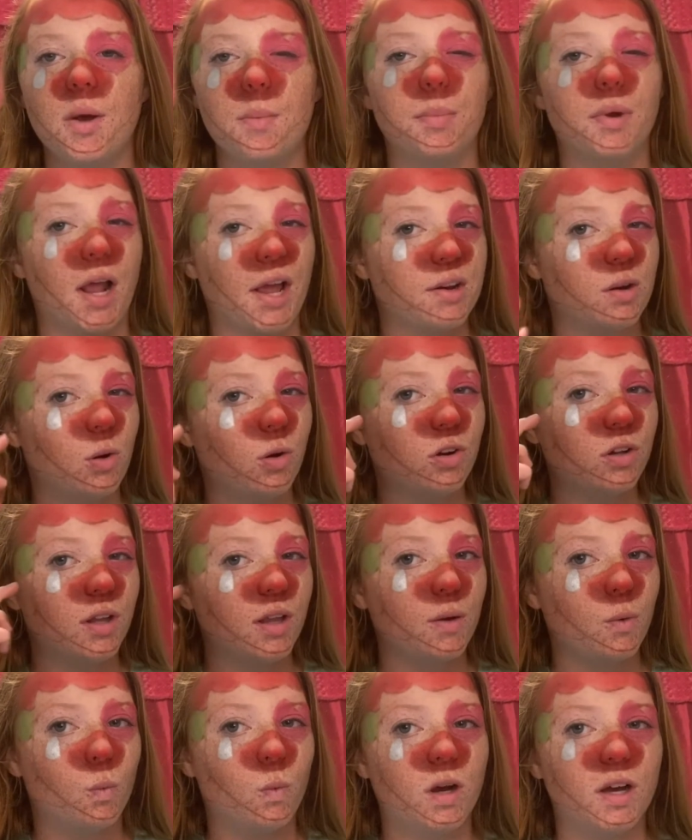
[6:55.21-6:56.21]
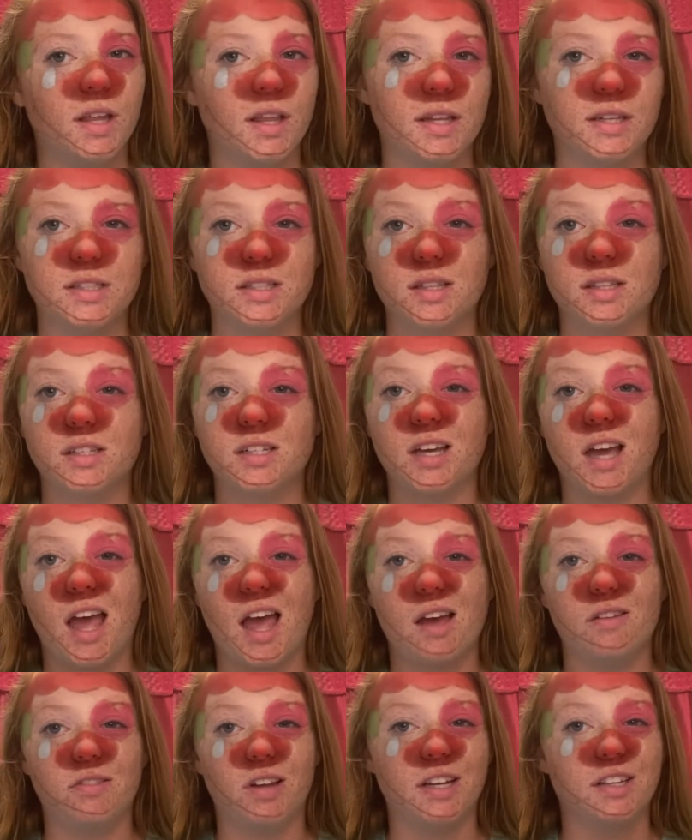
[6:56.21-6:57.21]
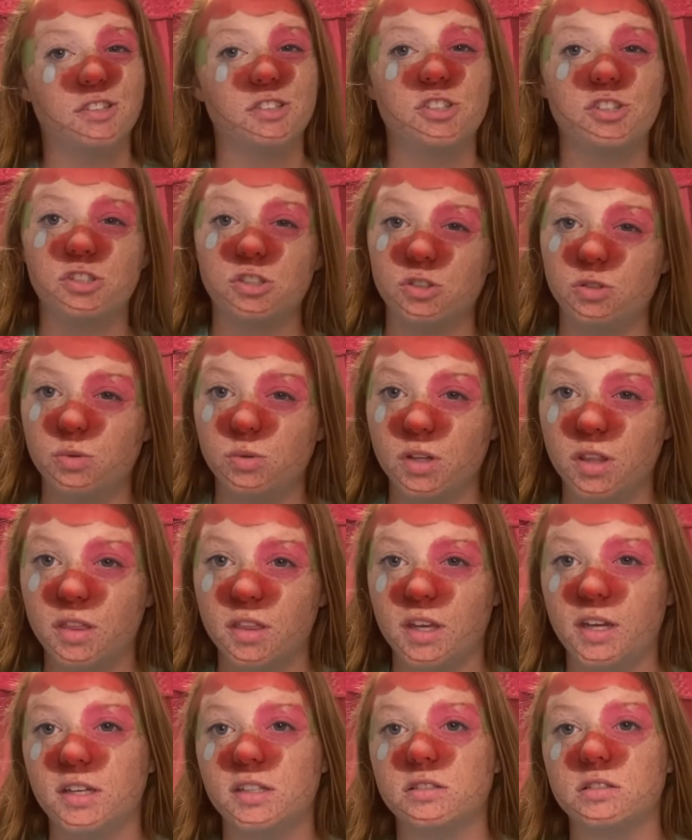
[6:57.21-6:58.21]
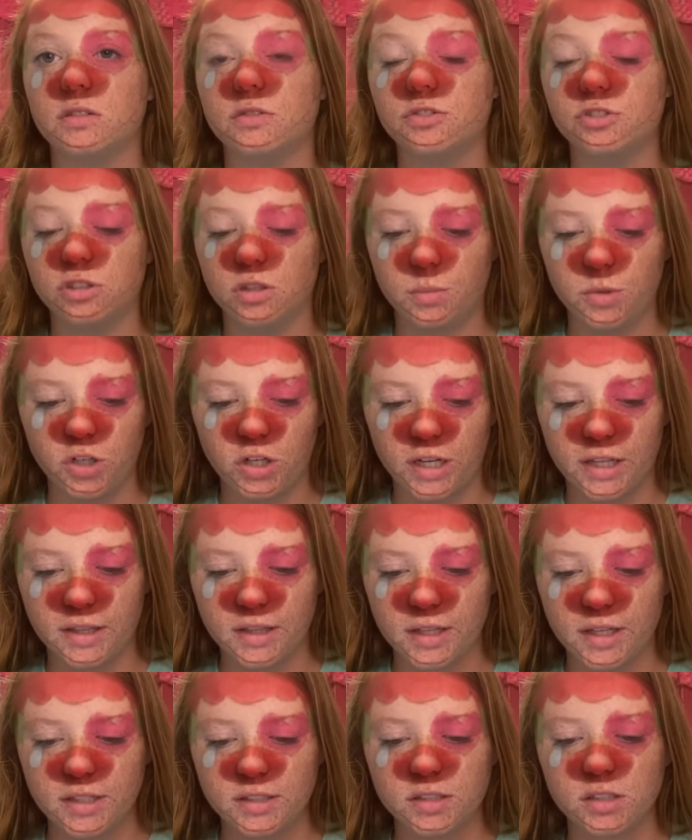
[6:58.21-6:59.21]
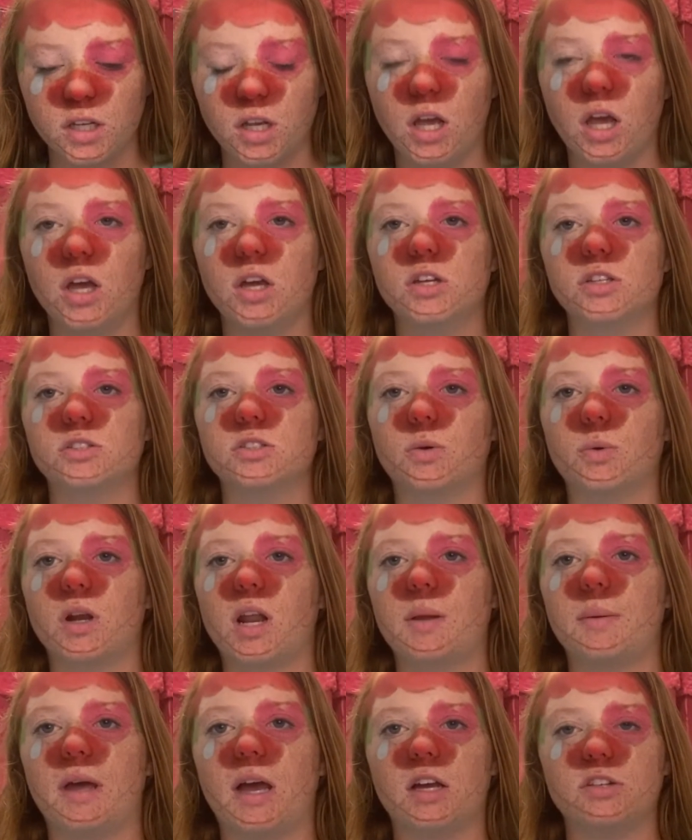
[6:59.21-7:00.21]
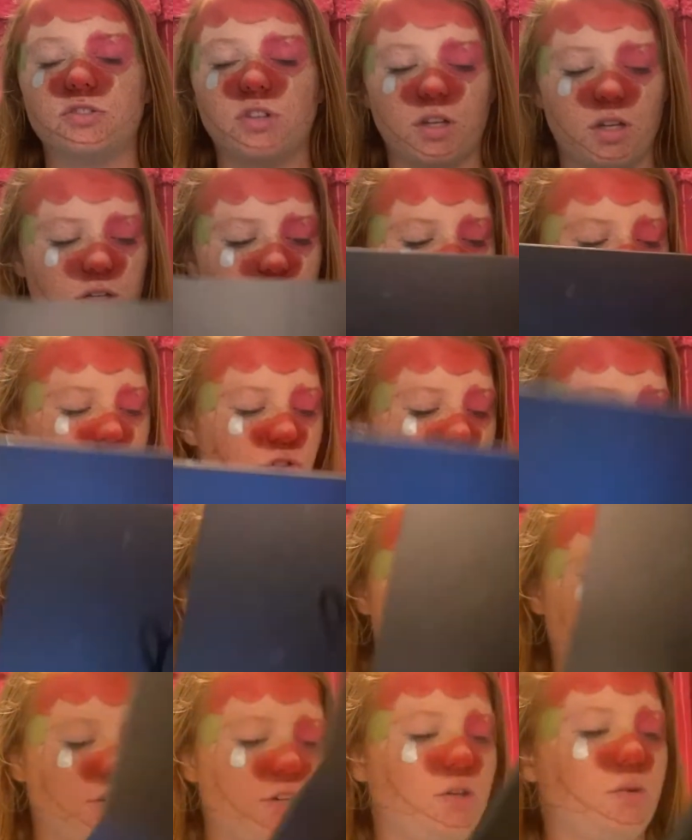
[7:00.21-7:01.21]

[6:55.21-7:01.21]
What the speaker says: but I don't really want to have like two things of shimmer in this. So what I'm actually going to try to do